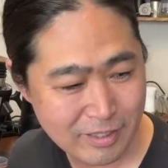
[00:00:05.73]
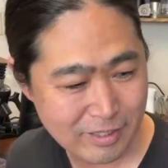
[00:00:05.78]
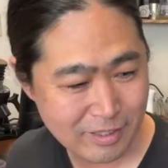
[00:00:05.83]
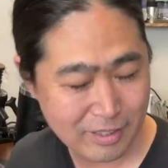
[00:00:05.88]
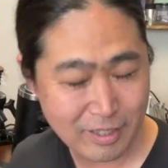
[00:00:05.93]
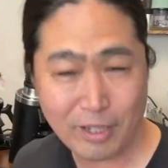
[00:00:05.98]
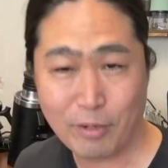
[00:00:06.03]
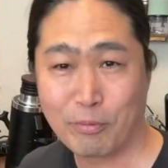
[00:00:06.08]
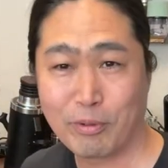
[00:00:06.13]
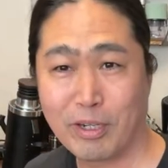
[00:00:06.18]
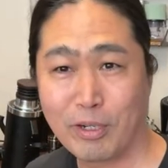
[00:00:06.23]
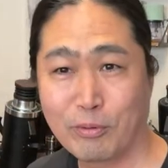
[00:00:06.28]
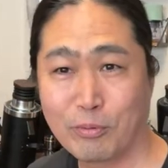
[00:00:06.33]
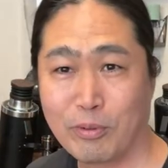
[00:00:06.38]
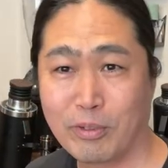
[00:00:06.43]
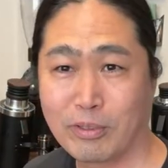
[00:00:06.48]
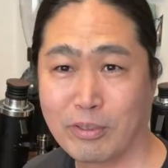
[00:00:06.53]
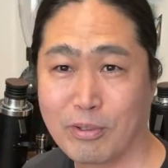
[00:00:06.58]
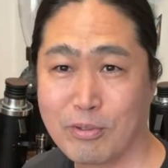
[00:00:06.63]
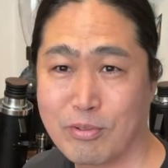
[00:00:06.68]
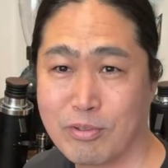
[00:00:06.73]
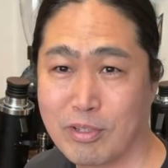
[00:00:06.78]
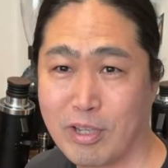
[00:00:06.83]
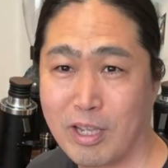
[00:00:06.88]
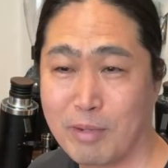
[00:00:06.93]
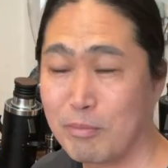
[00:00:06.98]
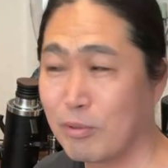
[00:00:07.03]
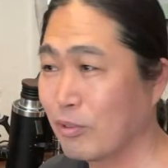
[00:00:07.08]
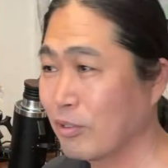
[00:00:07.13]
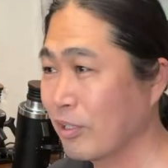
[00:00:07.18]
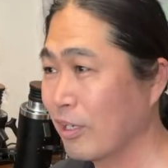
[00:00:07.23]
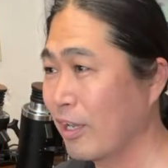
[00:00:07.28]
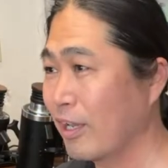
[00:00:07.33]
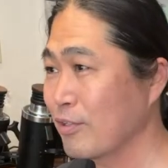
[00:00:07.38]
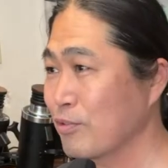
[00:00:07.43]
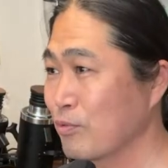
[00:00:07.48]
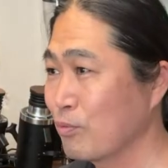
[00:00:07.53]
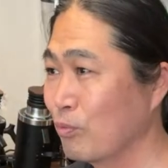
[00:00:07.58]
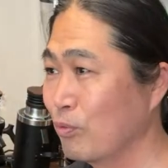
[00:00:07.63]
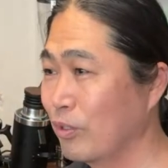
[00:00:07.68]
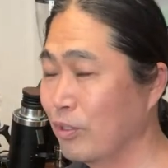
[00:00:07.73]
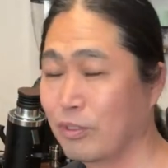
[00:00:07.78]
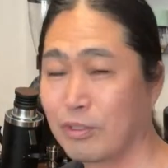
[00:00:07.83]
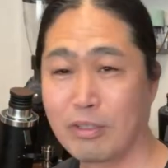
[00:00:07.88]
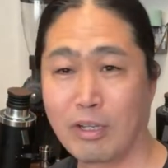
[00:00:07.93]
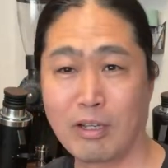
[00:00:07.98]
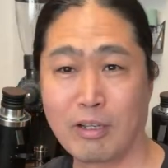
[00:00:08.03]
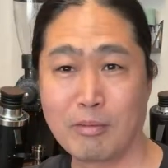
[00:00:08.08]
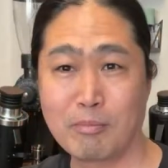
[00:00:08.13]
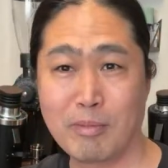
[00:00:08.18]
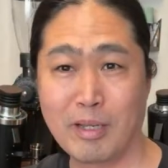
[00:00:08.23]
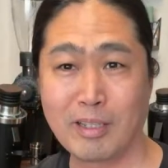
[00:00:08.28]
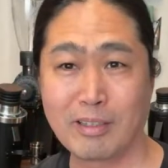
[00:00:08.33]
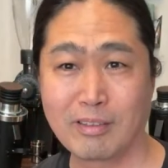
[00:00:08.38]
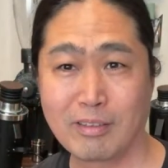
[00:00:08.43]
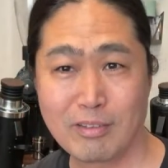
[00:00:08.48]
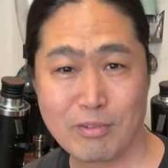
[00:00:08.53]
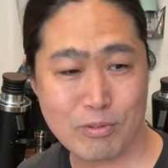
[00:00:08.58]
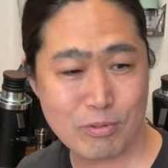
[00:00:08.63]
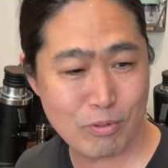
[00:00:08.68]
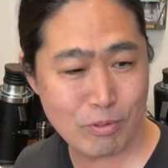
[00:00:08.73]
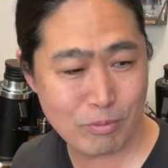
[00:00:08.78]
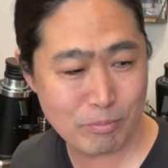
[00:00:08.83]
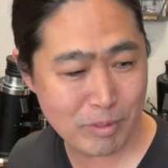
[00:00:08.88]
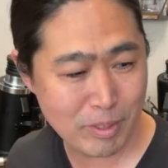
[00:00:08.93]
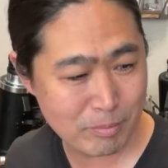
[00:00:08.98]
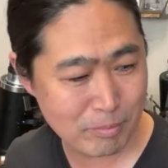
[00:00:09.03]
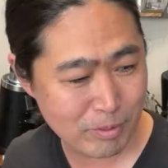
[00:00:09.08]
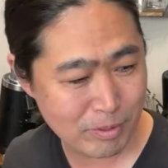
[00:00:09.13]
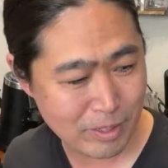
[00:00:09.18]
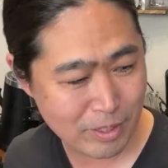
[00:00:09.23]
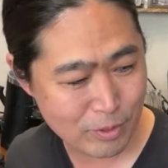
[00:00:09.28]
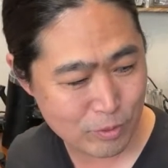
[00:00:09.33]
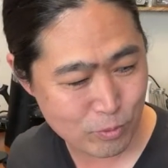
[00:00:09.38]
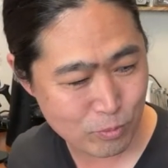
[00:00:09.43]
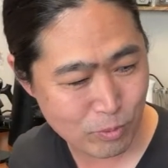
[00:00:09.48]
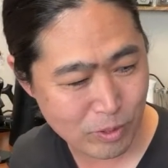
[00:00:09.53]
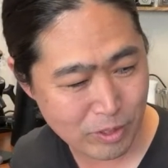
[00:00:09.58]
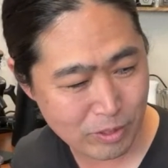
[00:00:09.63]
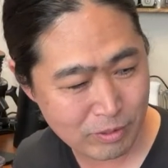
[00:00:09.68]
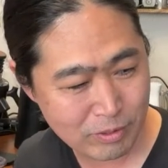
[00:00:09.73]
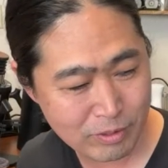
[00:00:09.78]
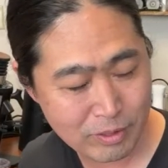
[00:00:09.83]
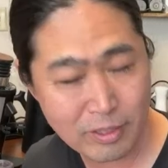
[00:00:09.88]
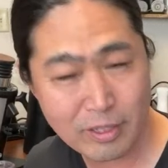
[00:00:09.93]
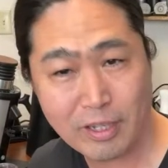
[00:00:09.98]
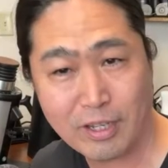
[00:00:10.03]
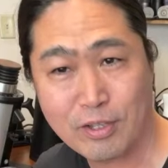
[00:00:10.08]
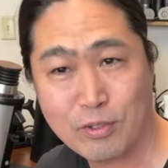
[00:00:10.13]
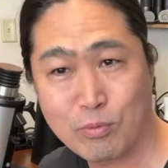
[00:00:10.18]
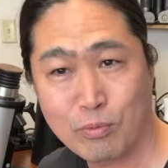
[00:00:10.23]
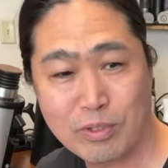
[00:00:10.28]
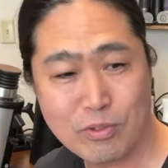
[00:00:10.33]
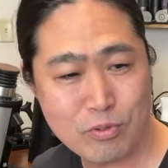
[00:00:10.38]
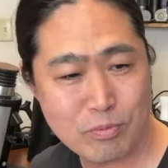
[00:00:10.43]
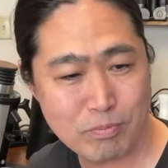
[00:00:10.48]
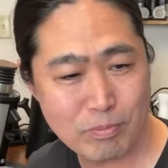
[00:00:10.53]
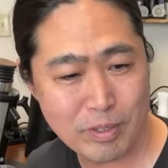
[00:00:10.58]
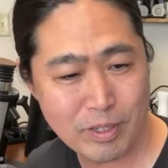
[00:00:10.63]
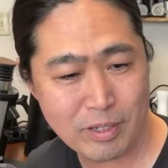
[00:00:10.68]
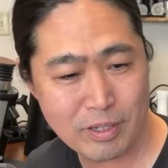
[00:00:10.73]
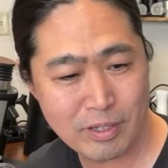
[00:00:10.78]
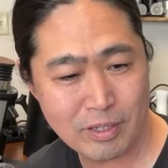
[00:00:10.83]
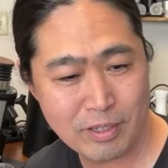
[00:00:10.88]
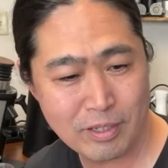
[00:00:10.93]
Uh, we are doing the simulcast with uh, my Discord member as well as we speak.